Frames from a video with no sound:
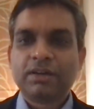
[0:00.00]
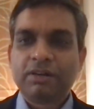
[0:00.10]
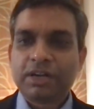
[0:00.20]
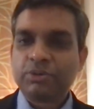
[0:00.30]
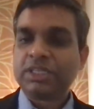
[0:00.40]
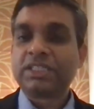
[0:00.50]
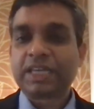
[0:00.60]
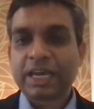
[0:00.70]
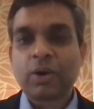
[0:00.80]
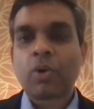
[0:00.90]
reducing
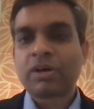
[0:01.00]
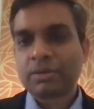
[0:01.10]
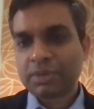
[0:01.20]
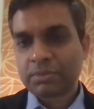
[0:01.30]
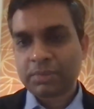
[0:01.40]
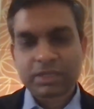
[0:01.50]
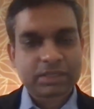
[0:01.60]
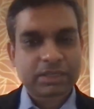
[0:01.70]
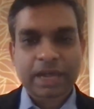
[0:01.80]
scale or commitment.